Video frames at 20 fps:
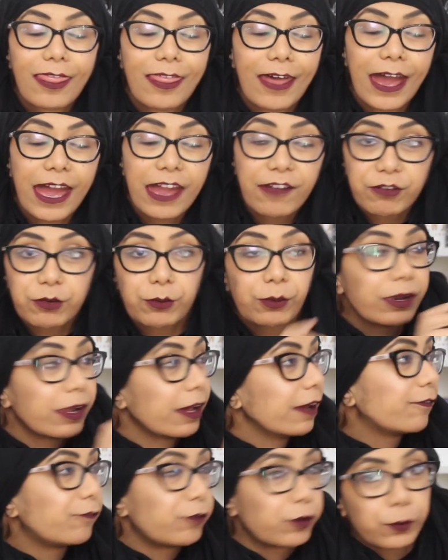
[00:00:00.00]
that if you want
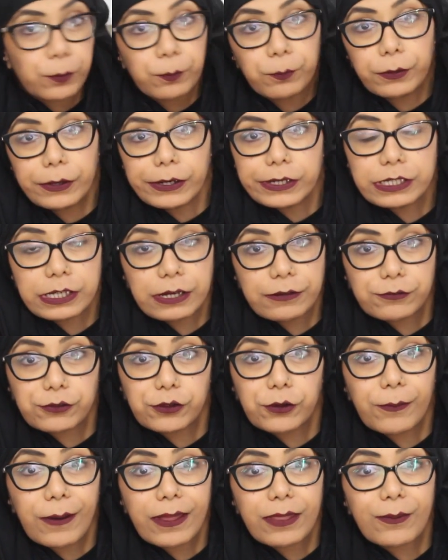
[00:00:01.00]
a full bookshelf
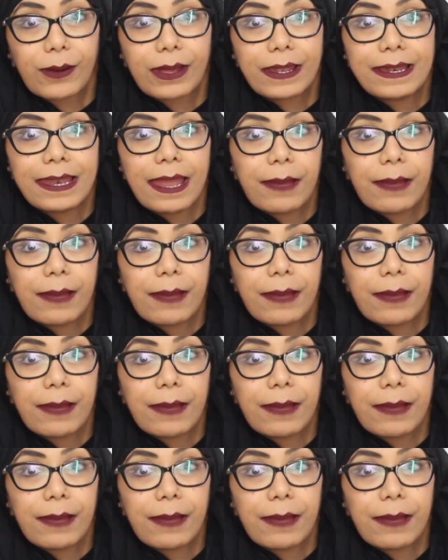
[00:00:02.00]
tour, by the way,